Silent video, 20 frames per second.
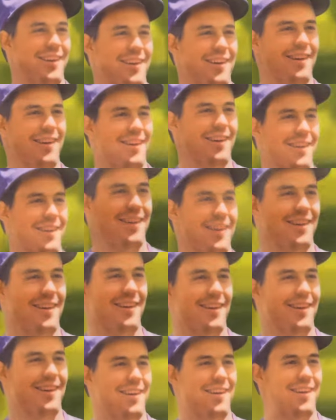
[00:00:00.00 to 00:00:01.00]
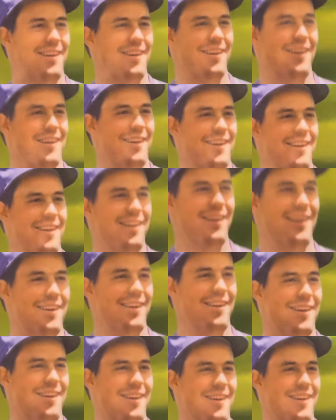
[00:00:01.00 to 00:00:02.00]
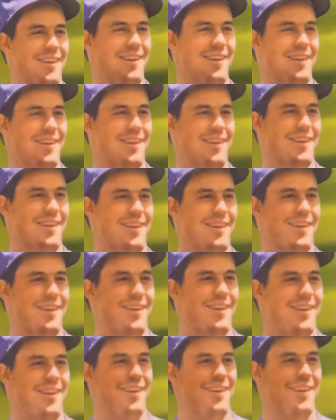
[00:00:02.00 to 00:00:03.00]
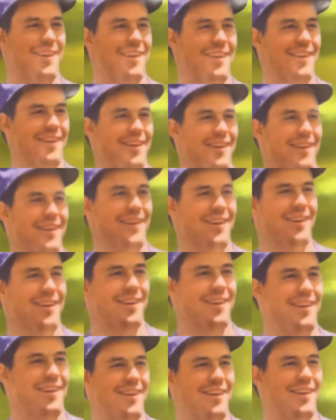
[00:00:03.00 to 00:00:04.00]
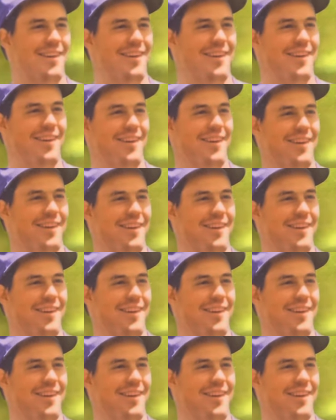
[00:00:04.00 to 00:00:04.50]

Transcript: That's one of my favorite pulls I've ever pulled out of a pack. Oh my God.